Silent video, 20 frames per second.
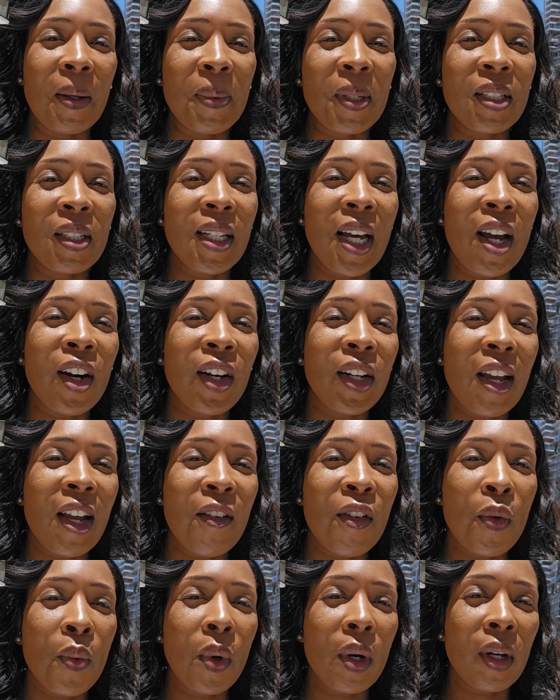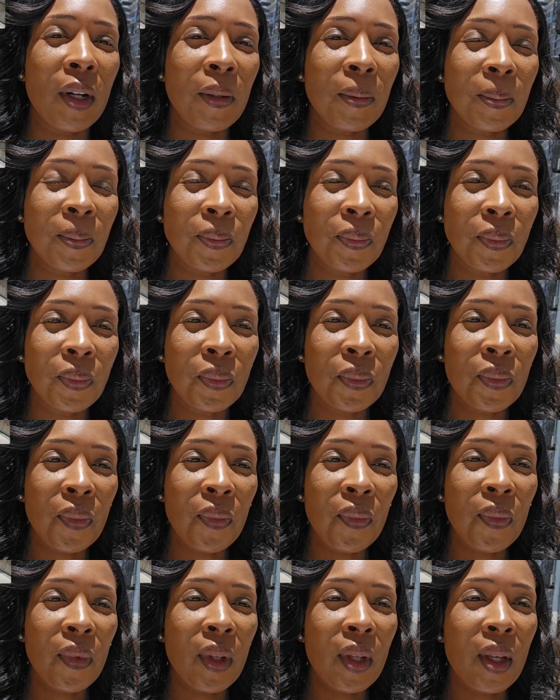Saturday, everyone.
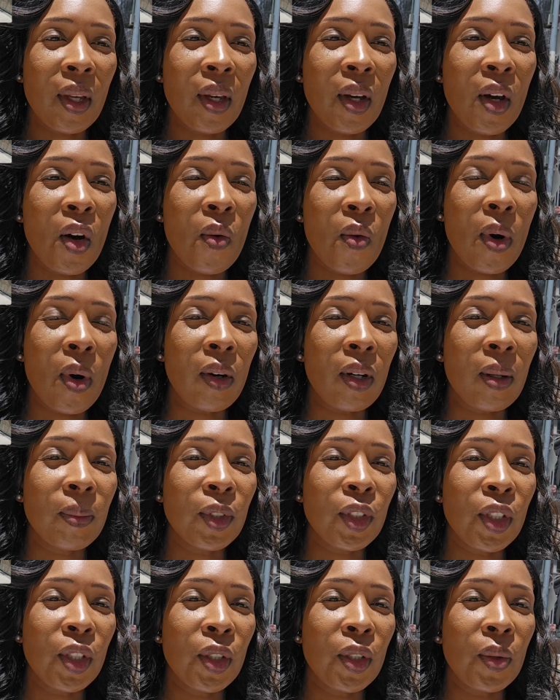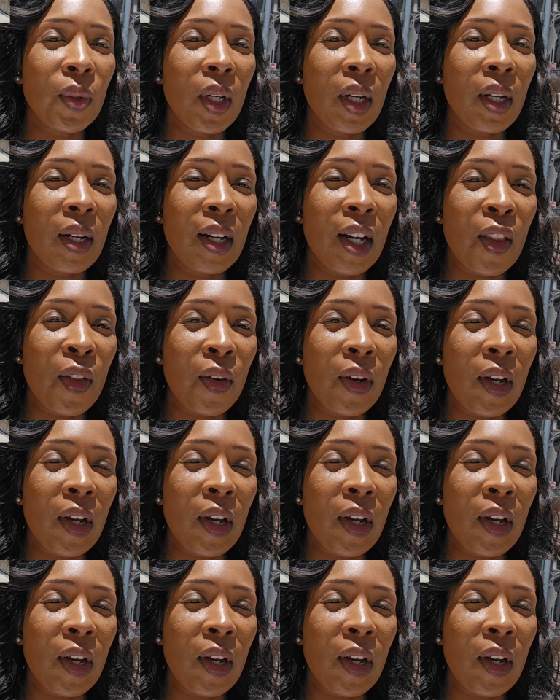Welcome to another